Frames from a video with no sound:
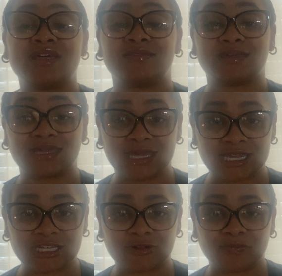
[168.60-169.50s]
the
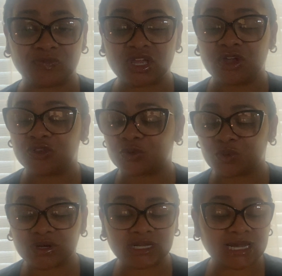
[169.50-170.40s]
kingdom. The
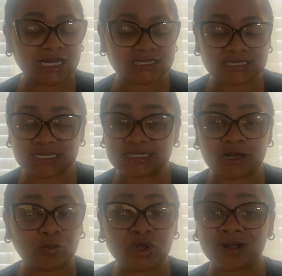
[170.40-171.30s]
word of God says
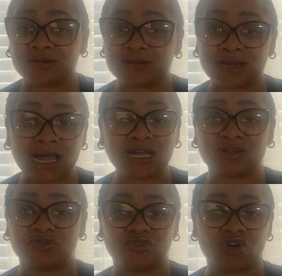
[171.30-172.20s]
that we are not
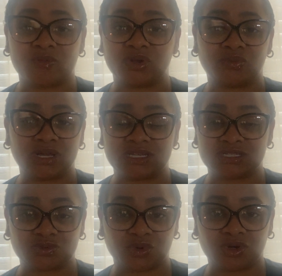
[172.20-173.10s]
conformed in the way of
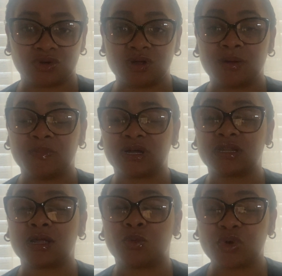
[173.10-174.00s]
this world,
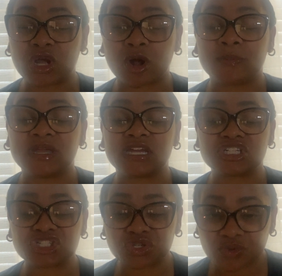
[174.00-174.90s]
but we are being
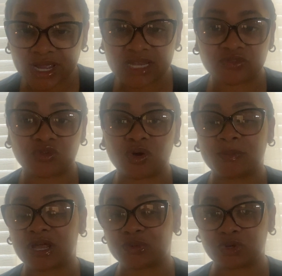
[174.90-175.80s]
transformed
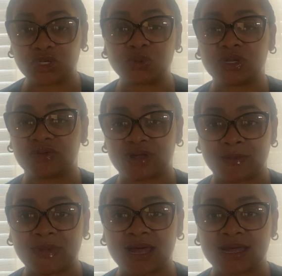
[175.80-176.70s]
by the renewing of our
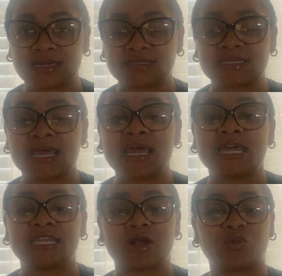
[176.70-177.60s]
minds
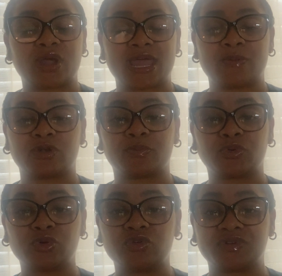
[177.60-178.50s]
that we're able to
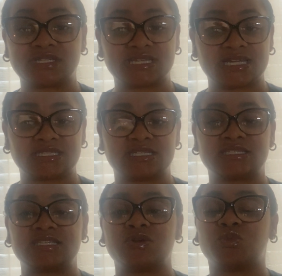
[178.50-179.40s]
prove and test and
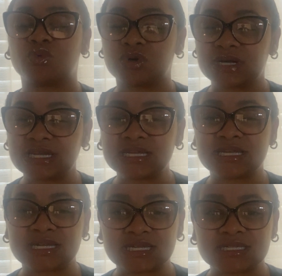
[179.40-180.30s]
see what
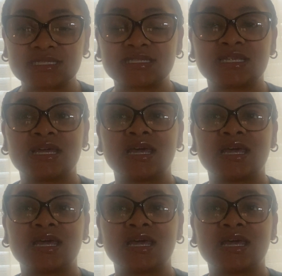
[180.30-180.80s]
is